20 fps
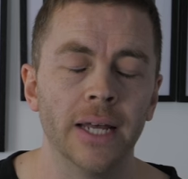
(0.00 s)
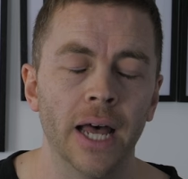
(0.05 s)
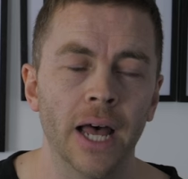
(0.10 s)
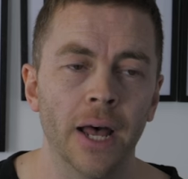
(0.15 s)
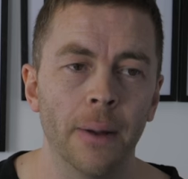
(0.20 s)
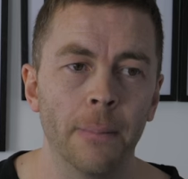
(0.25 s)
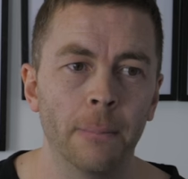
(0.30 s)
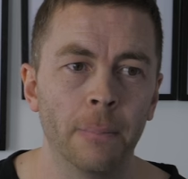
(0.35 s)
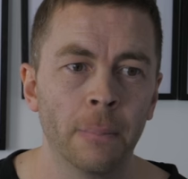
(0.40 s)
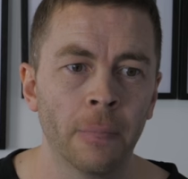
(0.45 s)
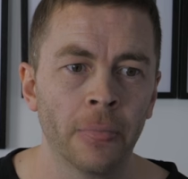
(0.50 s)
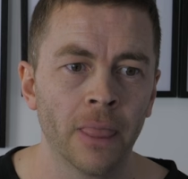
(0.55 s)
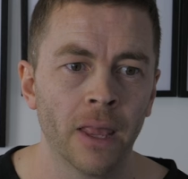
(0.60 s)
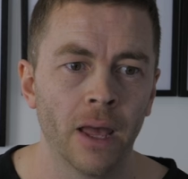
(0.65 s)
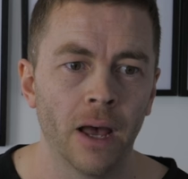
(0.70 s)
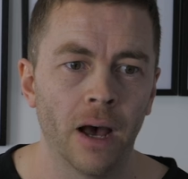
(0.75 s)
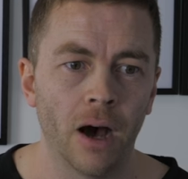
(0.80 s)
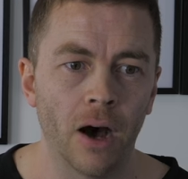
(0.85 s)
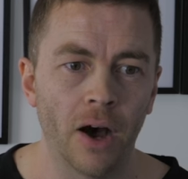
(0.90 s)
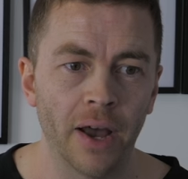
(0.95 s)

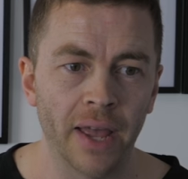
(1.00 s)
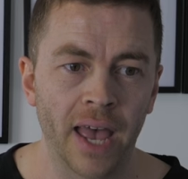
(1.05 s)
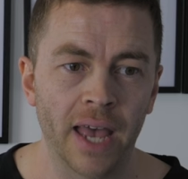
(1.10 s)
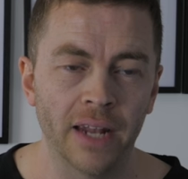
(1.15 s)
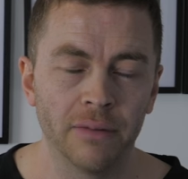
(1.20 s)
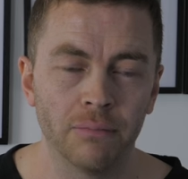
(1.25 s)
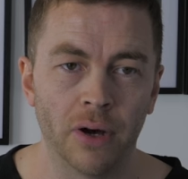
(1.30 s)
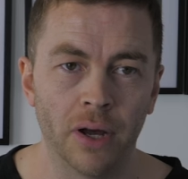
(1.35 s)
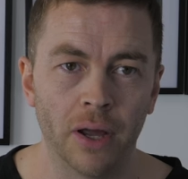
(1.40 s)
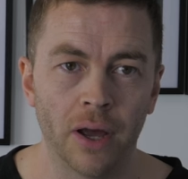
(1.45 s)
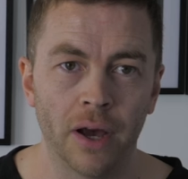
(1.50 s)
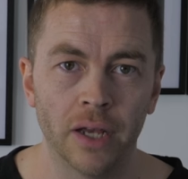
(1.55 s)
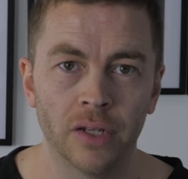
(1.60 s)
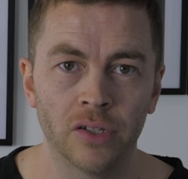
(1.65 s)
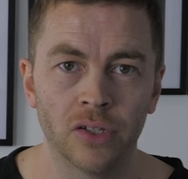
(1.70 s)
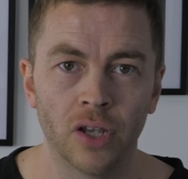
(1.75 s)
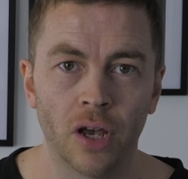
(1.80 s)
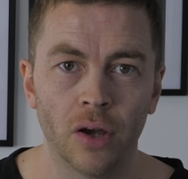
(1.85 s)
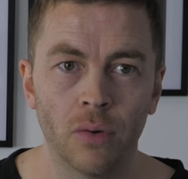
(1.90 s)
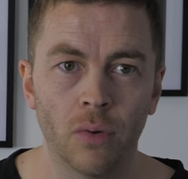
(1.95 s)
I had my
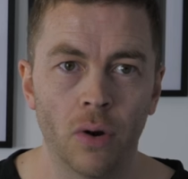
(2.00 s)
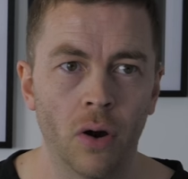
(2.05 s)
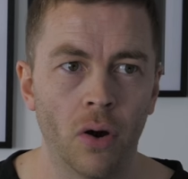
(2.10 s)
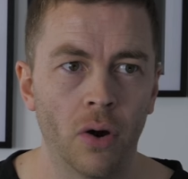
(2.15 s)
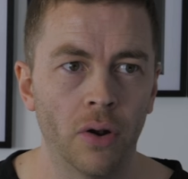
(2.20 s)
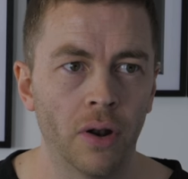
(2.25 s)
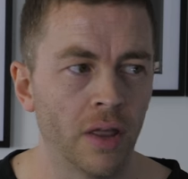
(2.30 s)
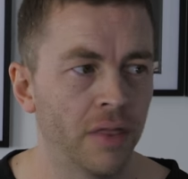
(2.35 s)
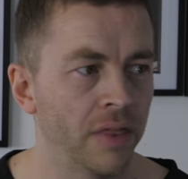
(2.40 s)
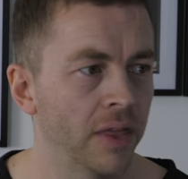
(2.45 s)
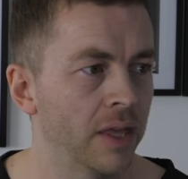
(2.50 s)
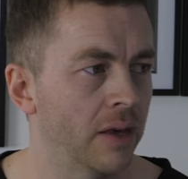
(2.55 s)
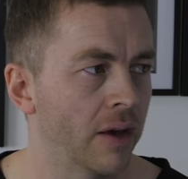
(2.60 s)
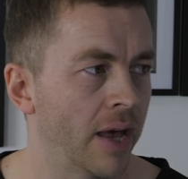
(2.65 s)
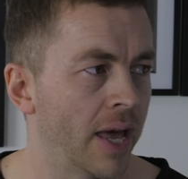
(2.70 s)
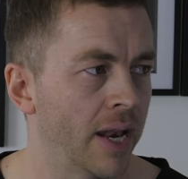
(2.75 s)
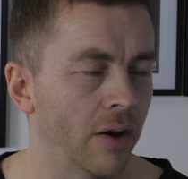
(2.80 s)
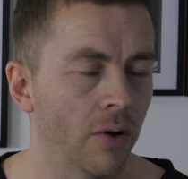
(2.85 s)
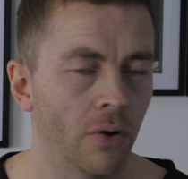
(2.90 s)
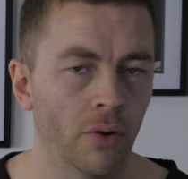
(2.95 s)
ISO on, I think I
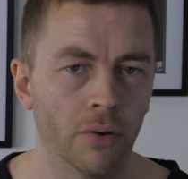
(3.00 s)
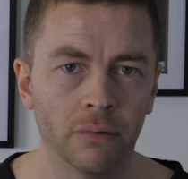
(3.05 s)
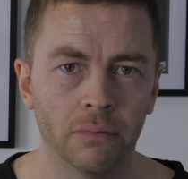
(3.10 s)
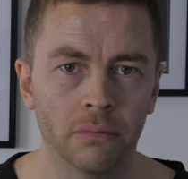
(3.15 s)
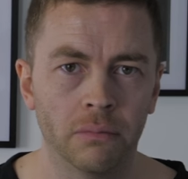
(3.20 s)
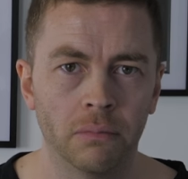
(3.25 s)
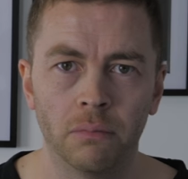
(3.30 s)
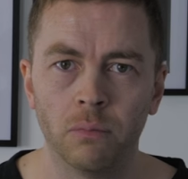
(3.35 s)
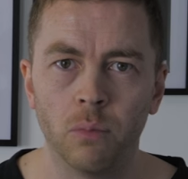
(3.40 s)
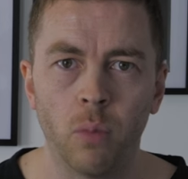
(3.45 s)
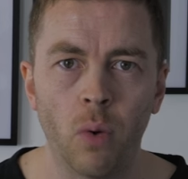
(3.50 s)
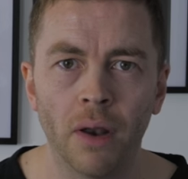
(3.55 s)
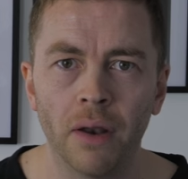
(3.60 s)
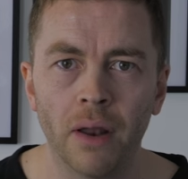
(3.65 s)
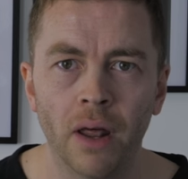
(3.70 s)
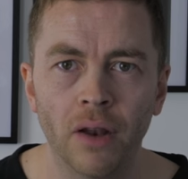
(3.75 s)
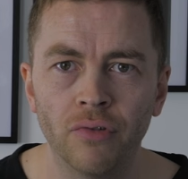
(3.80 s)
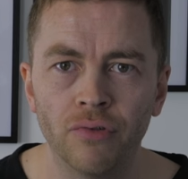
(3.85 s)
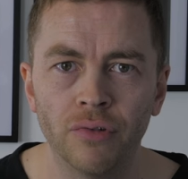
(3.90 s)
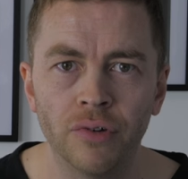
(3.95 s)
had it on
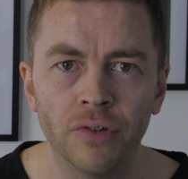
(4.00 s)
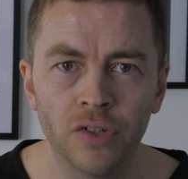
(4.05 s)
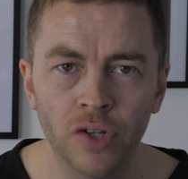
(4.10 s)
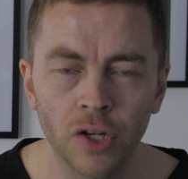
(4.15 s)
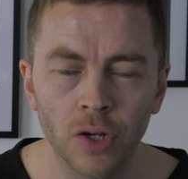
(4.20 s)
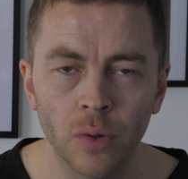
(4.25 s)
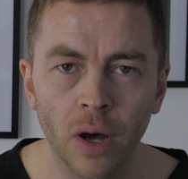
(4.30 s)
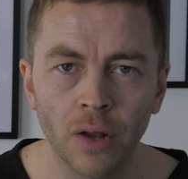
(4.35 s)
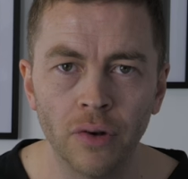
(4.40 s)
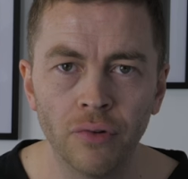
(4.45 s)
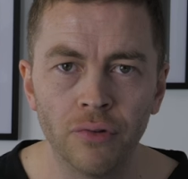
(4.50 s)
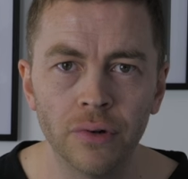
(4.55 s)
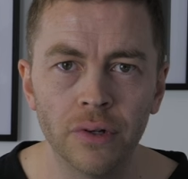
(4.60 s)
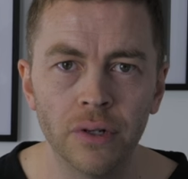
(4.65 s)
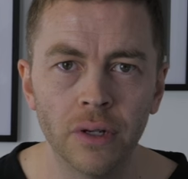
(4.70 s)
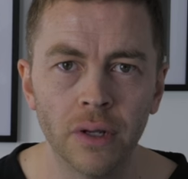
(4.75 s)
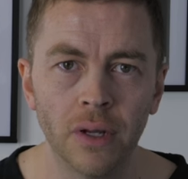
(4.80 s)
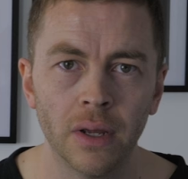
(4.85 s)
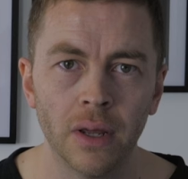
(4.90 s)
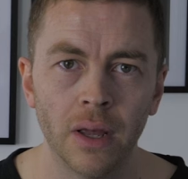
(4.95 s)
100,
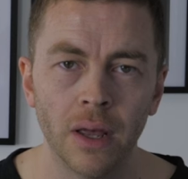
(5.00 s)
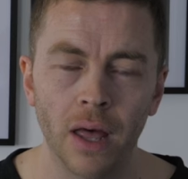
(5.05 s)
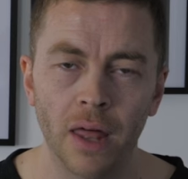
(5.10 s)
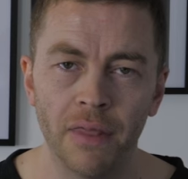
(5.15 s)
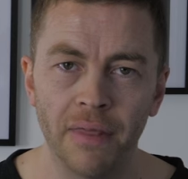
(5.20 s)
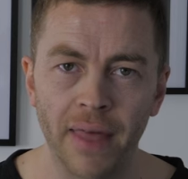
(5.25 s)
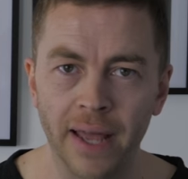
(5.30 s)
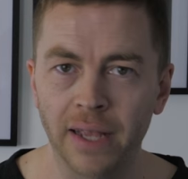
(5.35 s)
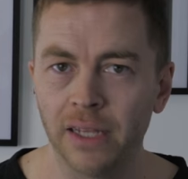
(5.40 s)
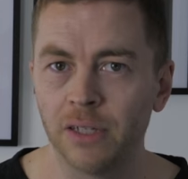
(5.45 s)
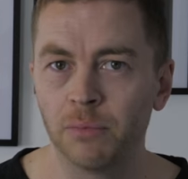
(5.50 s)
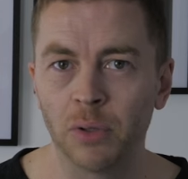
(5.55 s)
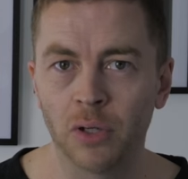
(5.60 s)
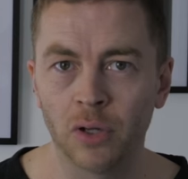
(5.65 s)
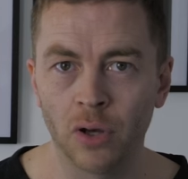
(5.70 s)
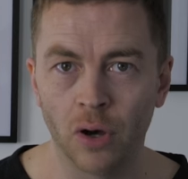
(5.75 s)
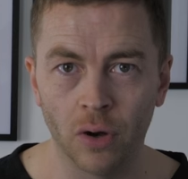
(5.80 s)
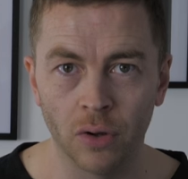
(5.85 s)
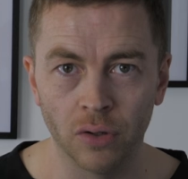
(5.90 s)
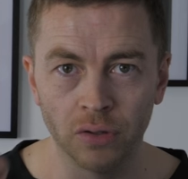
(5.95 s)
200, and that is
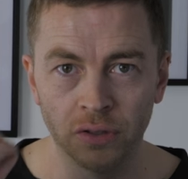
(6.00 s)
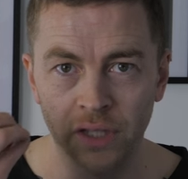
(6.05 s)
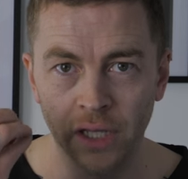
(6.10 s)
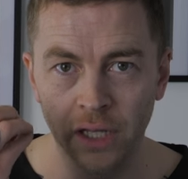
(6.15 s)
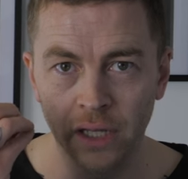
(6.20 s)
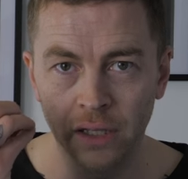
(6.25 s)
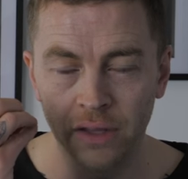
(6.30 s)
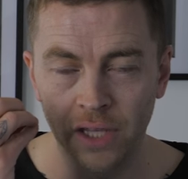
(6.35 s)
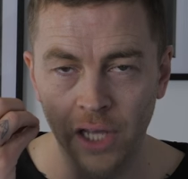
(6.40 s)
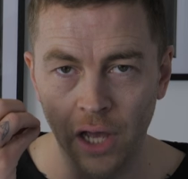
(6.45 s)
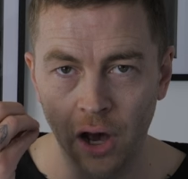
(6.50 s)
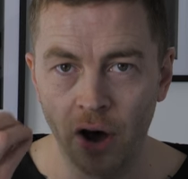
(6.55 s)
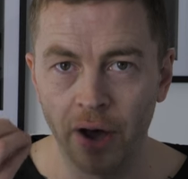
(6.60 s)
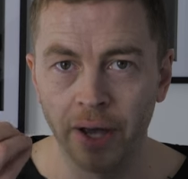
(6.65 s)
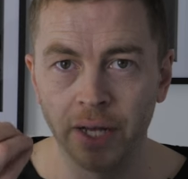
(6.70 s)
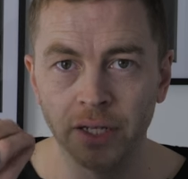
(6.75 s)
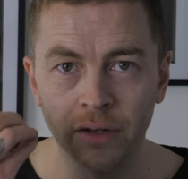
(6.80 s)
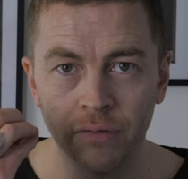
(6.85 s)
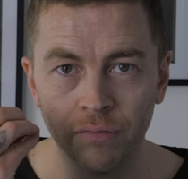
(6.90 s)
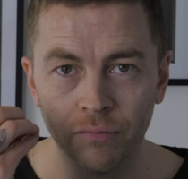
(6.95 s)
because
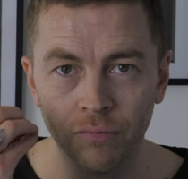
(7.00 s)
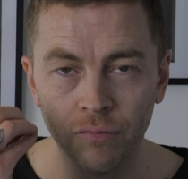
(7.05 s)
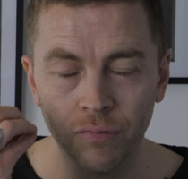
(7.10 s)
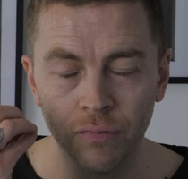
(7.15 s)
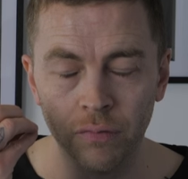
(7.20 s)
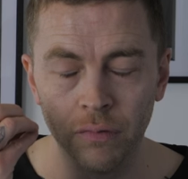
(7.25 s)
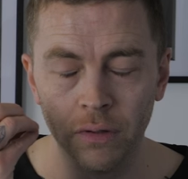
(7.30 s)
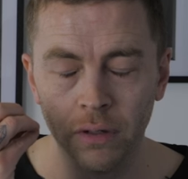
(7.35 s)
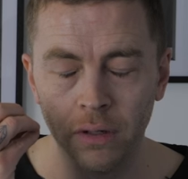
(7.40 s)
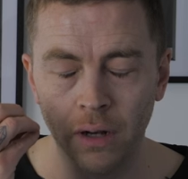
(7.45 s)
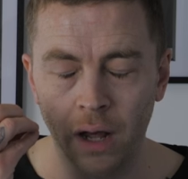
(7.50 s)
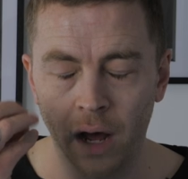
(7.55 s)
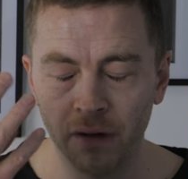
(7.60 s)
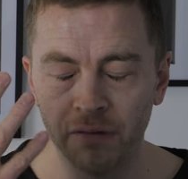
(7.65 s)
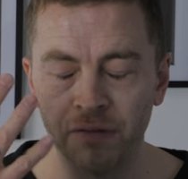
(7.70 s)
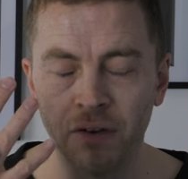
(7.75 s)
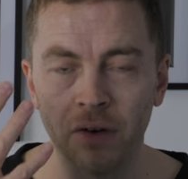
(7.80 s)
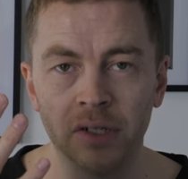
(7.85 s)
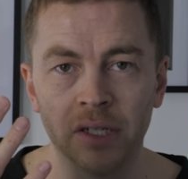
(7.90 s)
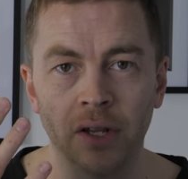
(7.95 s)

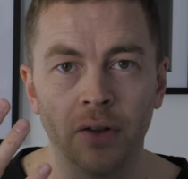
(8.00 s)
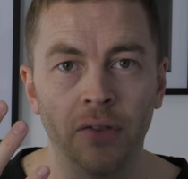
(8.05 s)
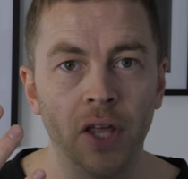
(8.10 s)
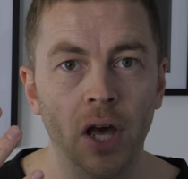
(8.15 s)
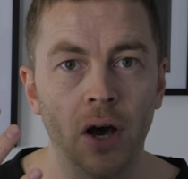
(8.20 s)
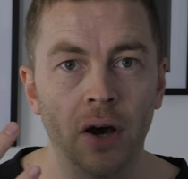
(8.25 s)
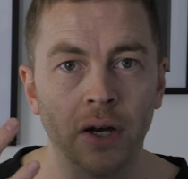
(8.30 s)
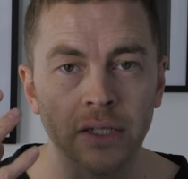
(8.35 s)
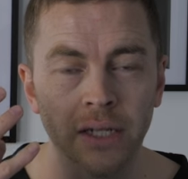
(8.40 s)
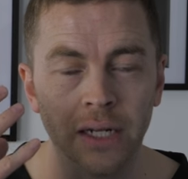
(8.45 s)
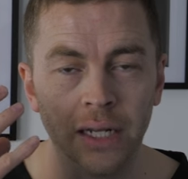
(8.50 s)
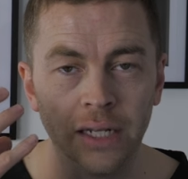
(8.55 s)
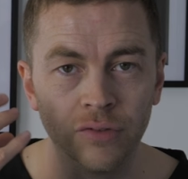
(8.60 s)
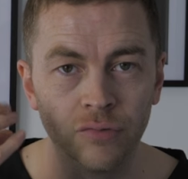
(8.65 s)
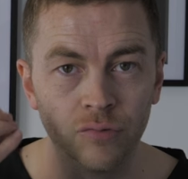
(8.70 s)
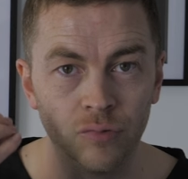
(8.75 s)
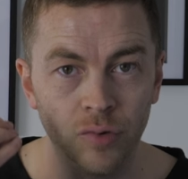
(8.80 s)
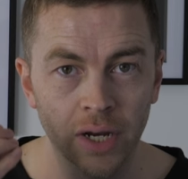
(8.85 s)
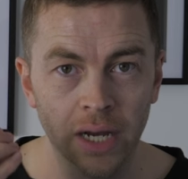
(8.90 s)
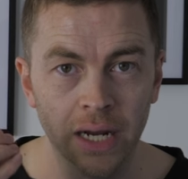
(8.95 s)
I'm focusing on the eyes and
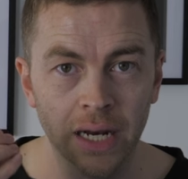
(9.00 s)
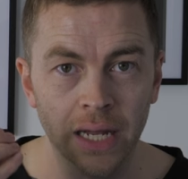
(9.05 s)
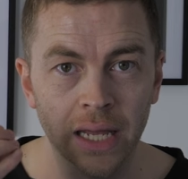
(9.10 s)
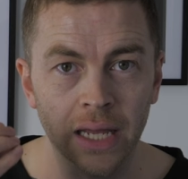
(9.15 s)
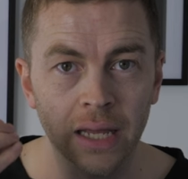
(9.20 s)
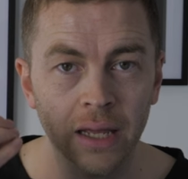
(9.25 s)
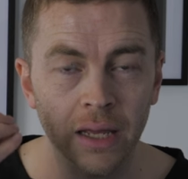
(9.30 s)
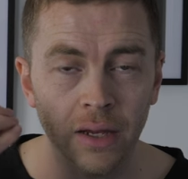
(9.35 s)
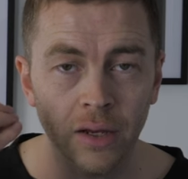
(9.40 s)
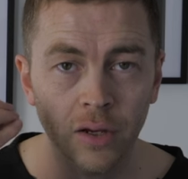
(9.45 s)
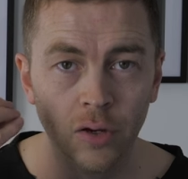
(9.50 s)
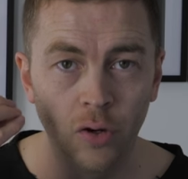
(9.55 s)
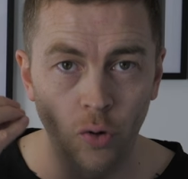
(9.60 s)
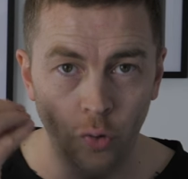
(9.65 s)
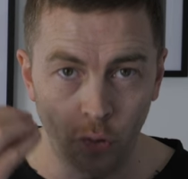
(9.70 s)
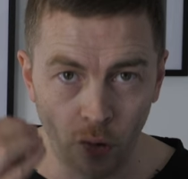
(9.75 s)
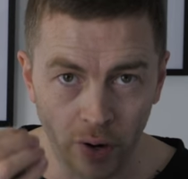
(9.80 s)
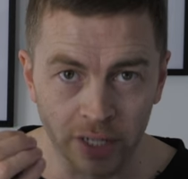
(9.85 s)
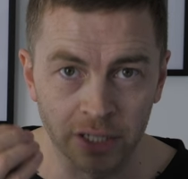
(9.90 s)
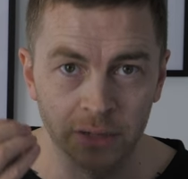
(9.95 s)
it's really
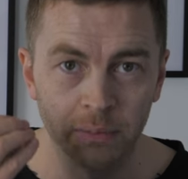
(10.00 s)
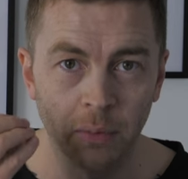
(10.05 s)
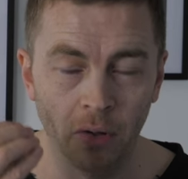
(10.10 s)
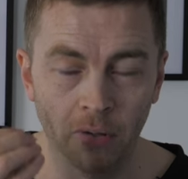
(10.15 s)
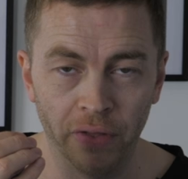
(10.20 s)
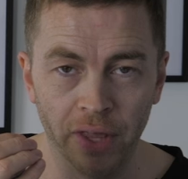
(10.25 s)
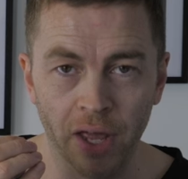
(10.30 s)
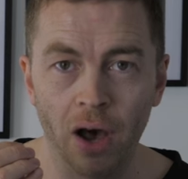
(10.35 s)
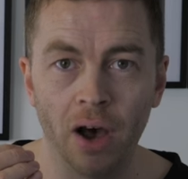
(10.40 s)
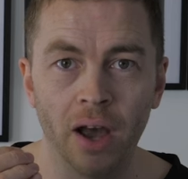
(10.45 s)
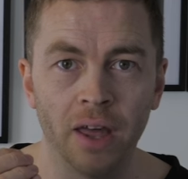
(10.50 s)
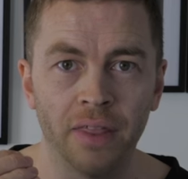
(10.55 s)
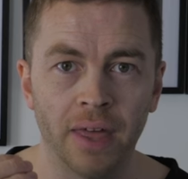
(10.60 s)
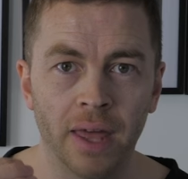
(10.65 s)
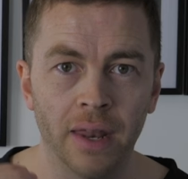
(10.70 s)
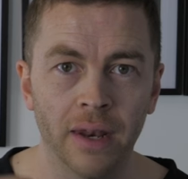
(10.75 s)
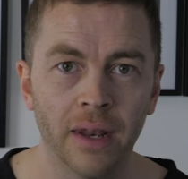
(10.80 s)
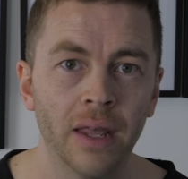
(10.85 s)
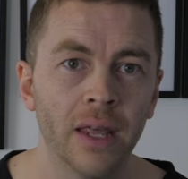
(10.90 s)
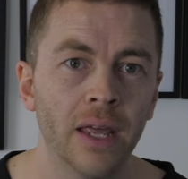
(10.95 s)
crisp on the eye
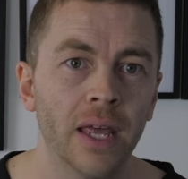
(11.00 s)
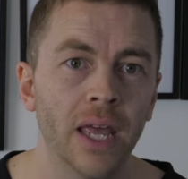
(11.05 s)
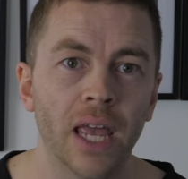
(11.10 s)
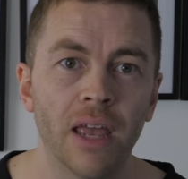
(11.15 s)
then.